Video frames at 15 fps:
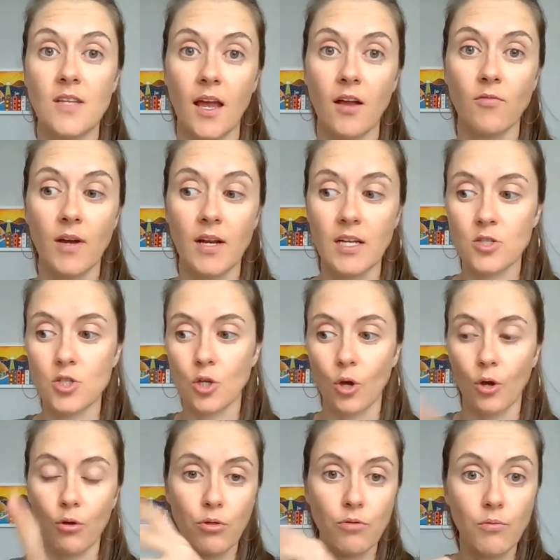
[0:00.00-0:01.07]
there ready to
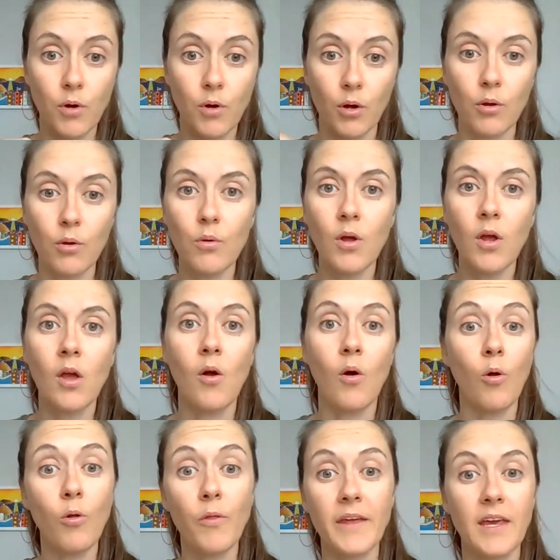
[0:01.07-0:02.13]
go through
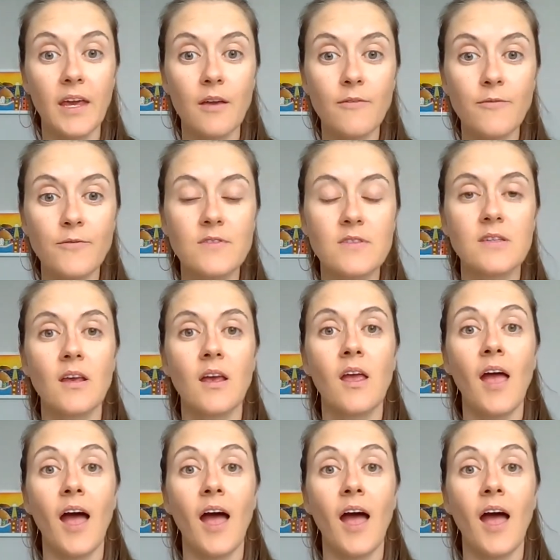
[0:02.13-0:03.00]
all the gifts.